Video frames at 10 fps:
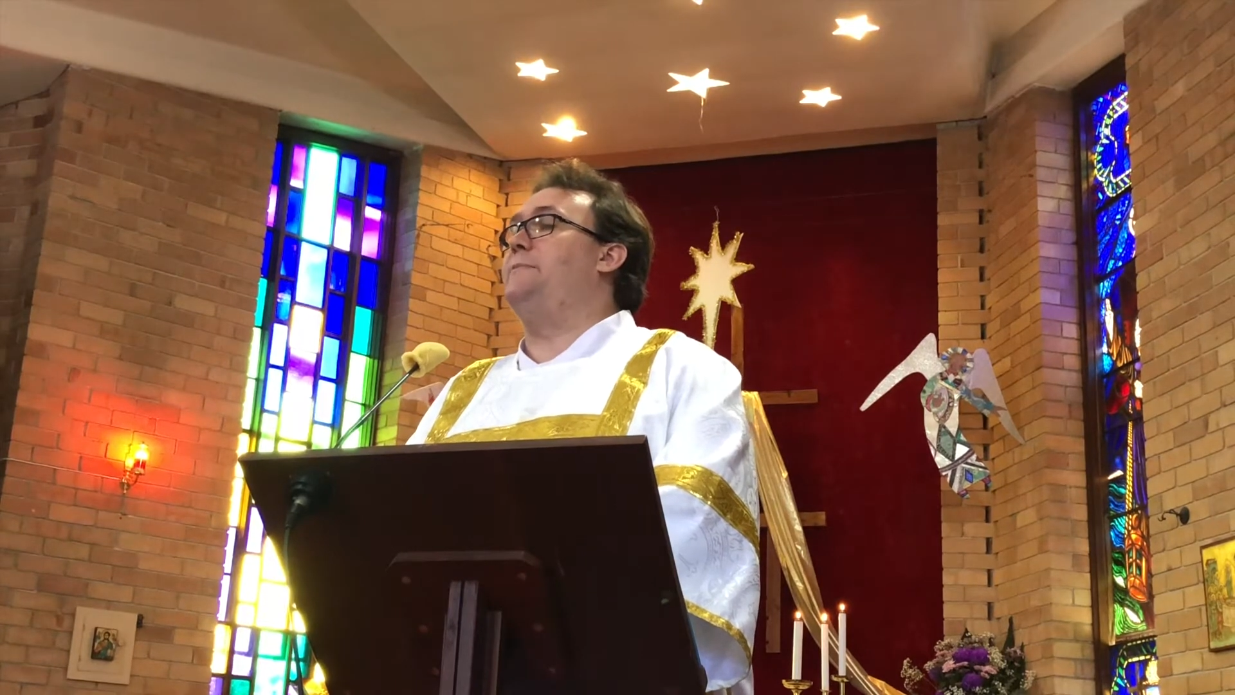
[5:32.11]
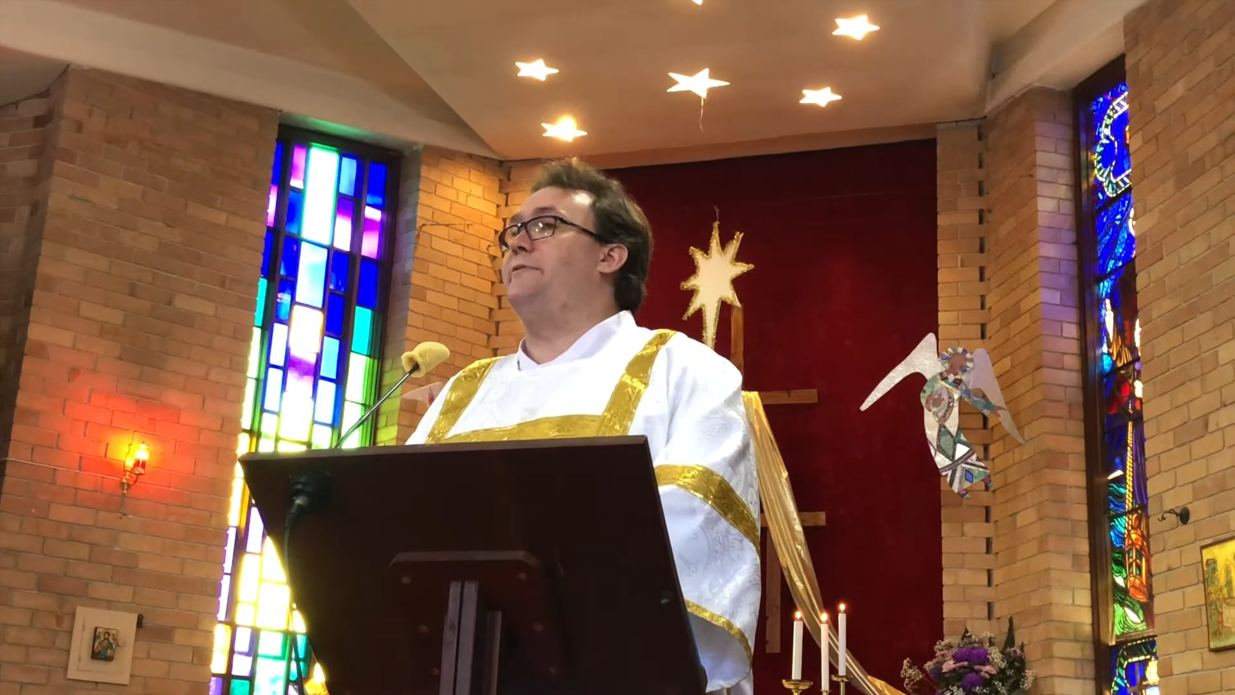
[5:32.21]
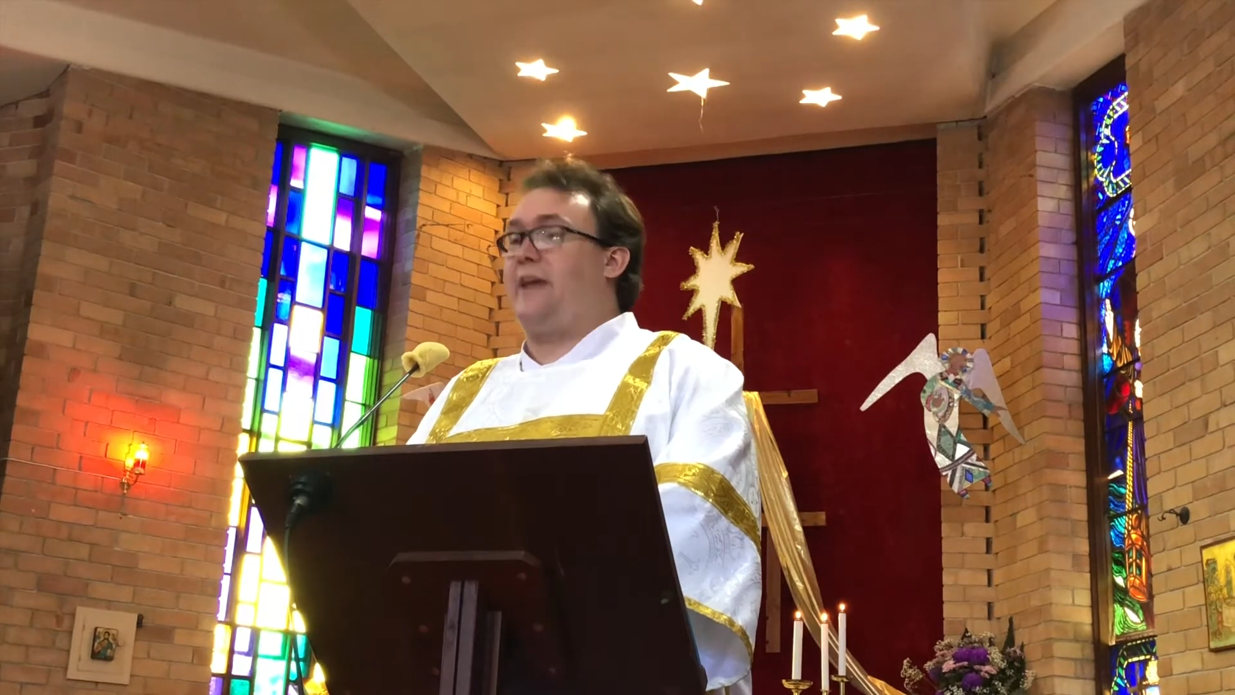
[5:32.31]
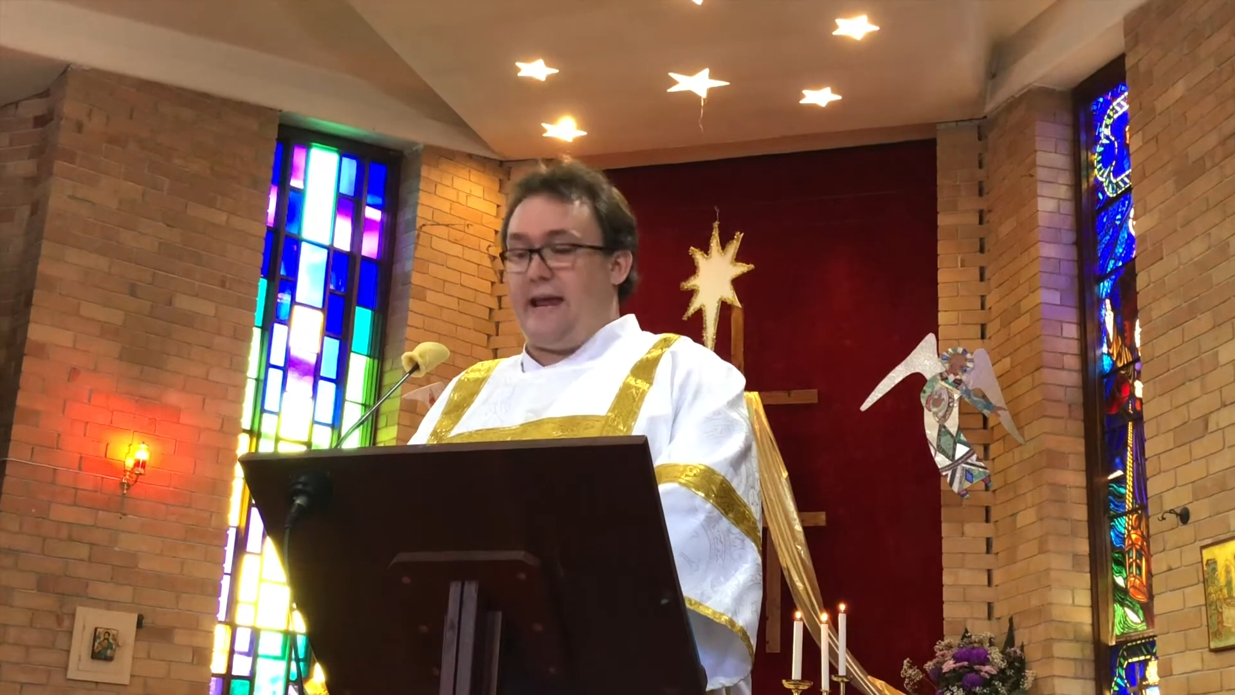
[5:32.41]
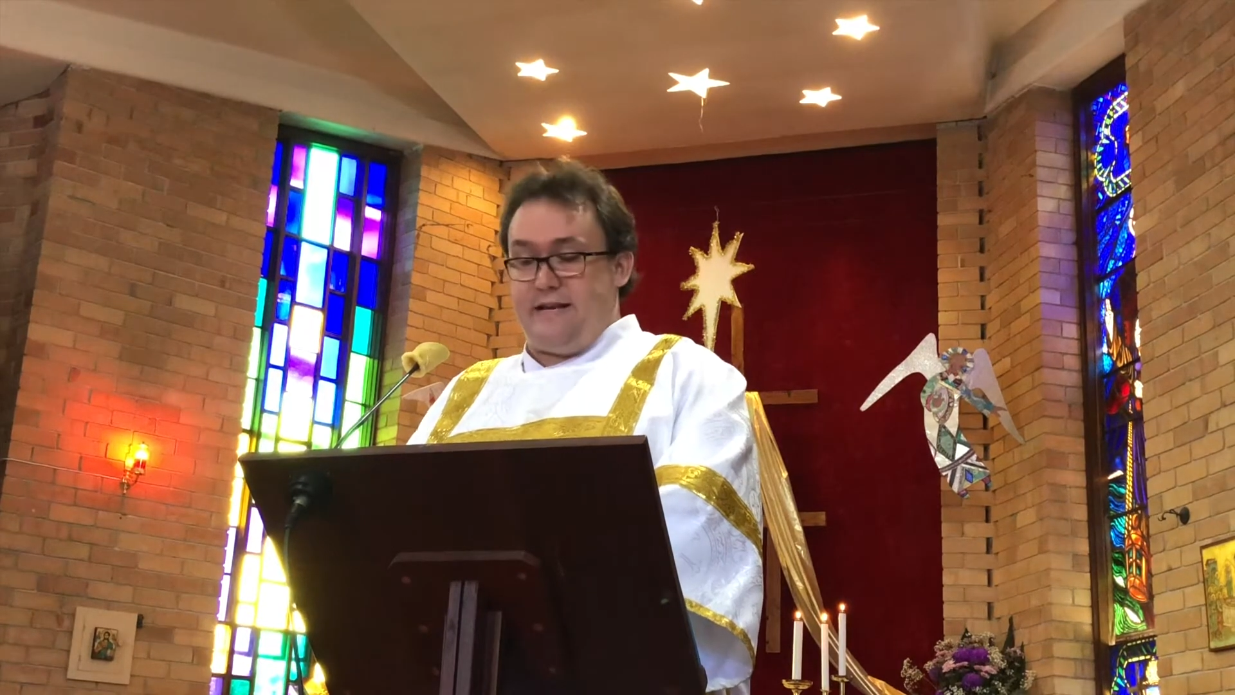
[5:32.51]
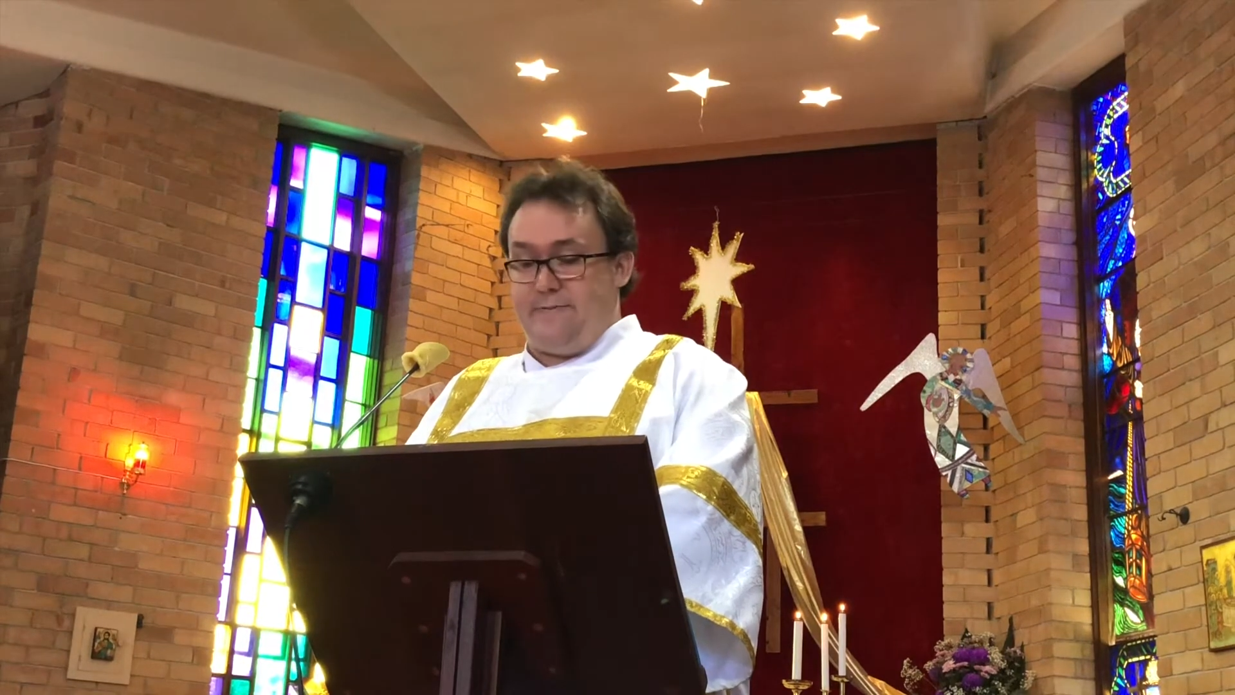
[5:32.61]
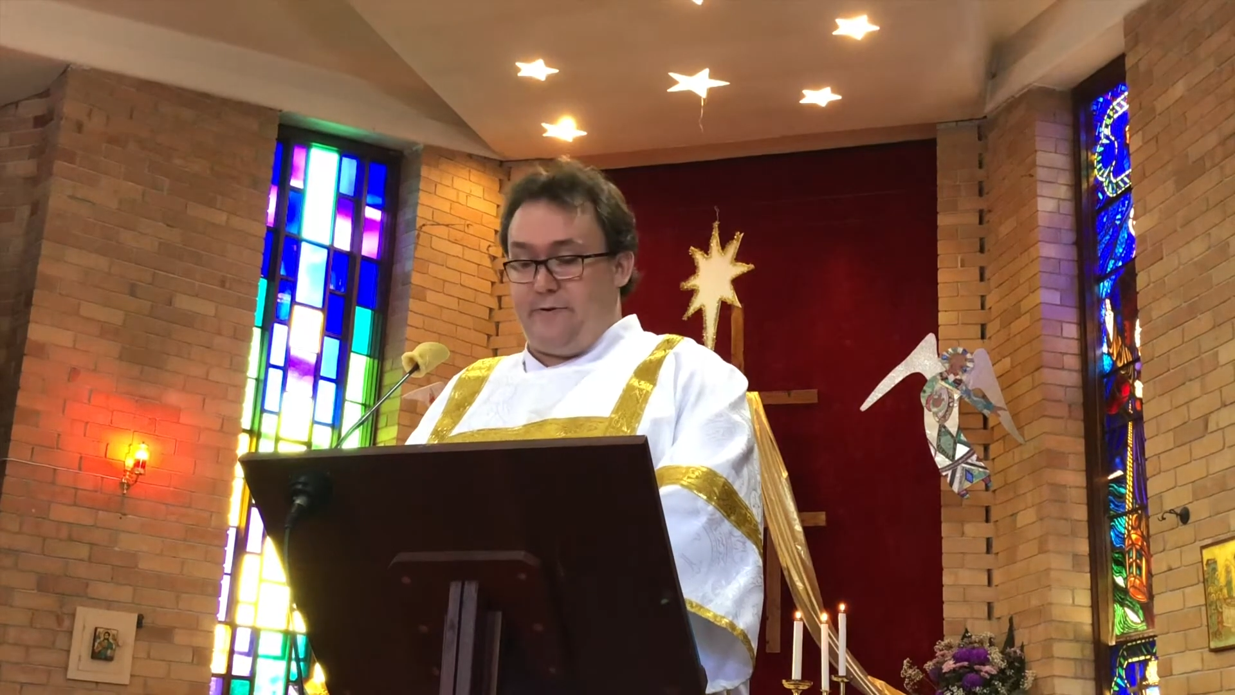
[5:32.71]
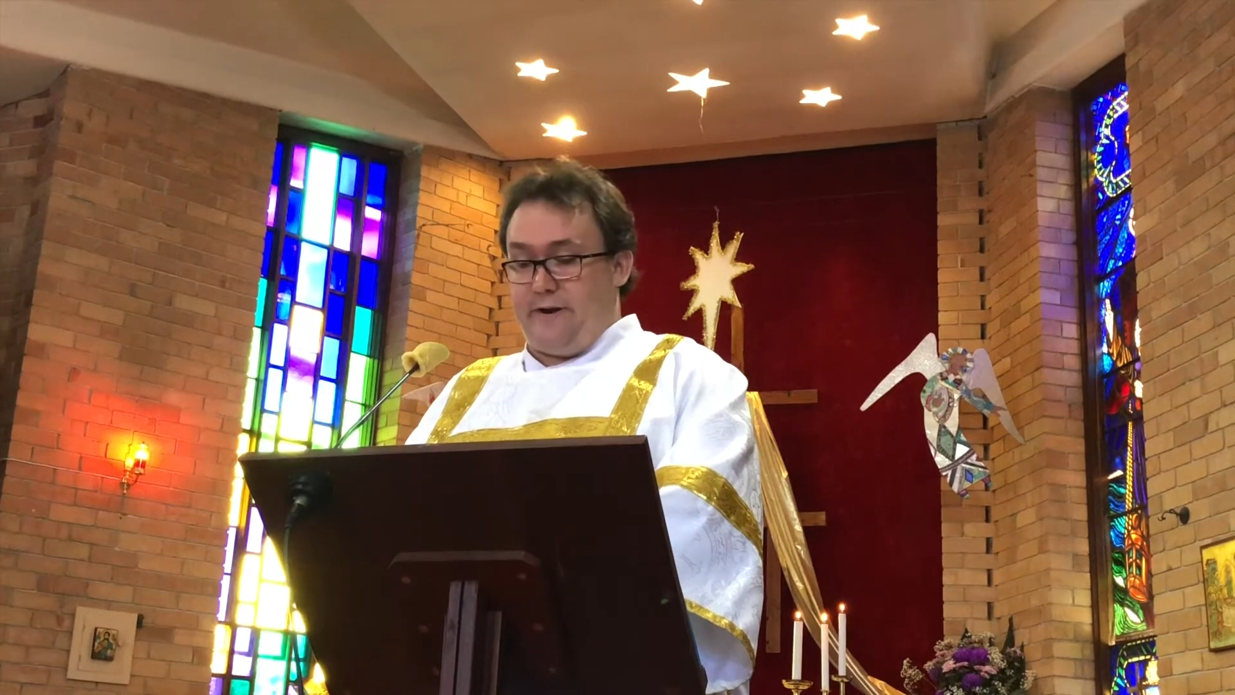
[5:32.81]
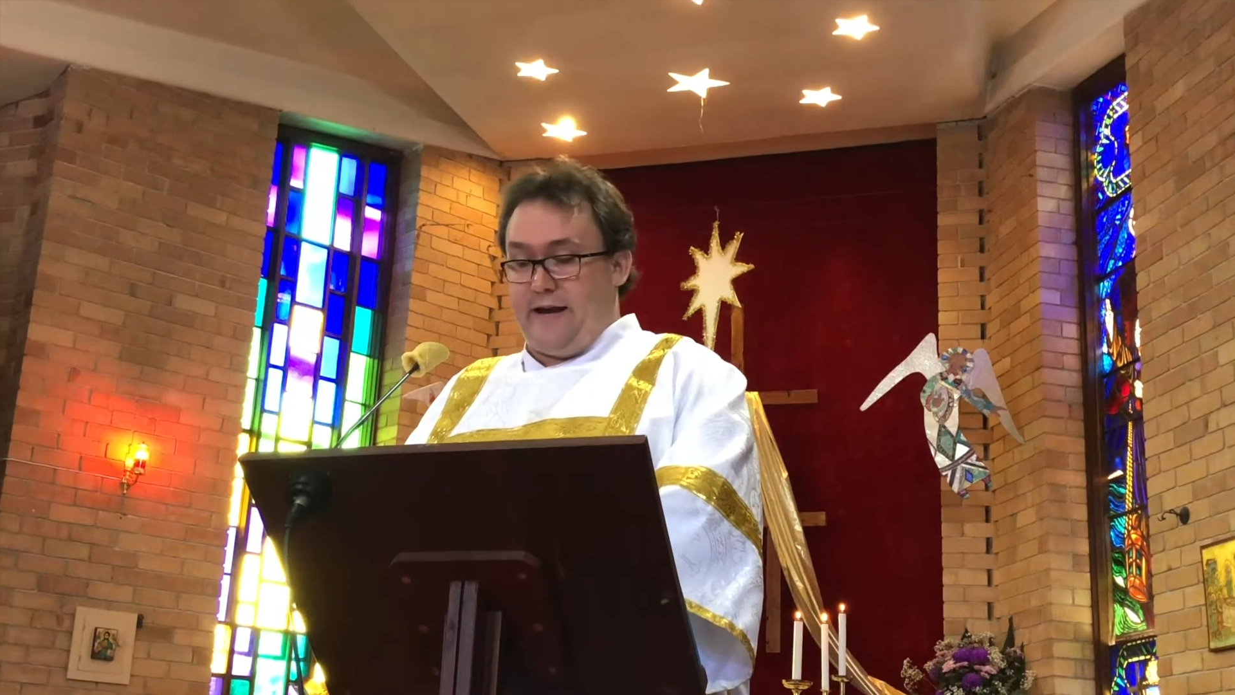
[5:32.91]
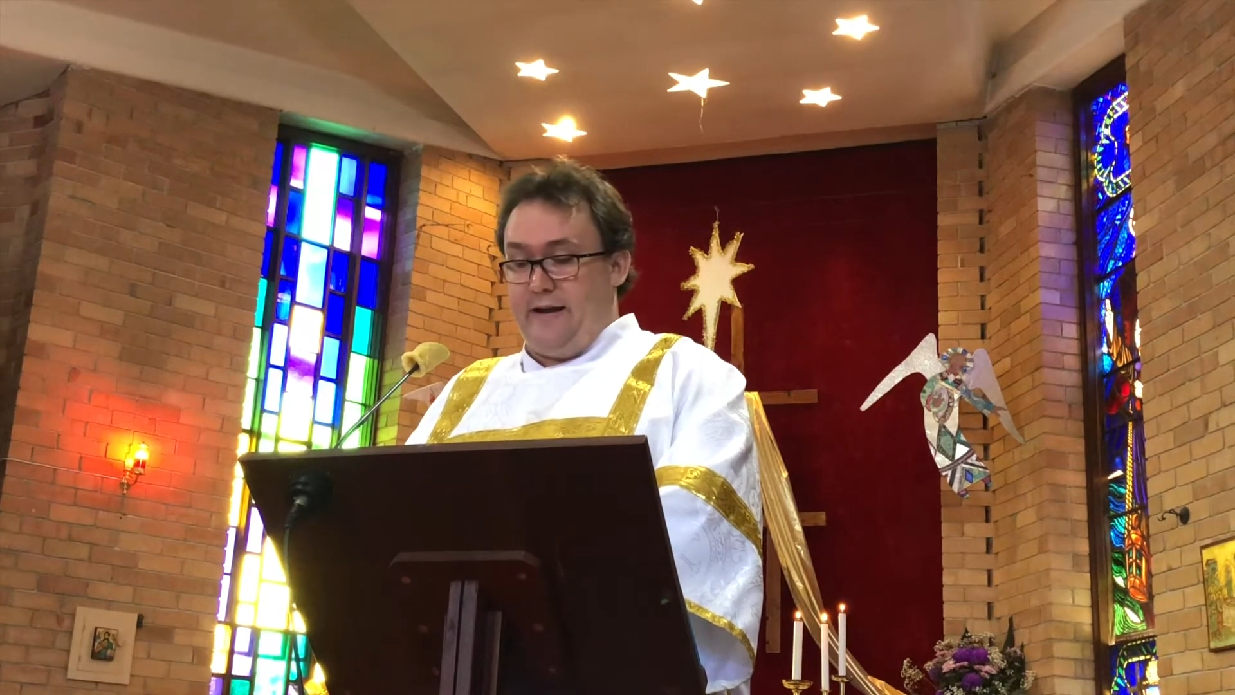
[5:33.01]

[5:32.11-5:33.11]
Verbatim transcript: of Canterbury,